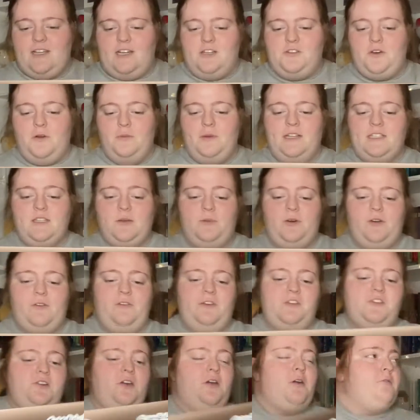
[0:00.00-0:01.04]
/ romance, a book
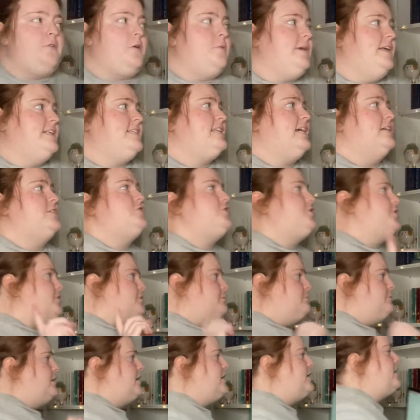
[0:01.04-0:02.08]
featuring a romance that
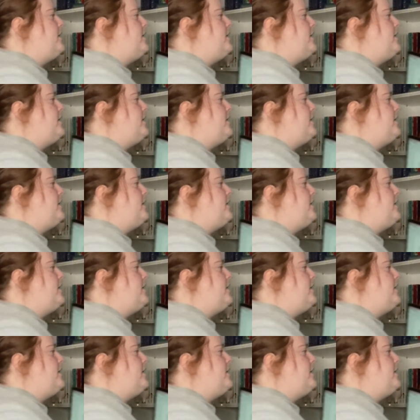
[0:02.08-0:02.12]
shouldn't work.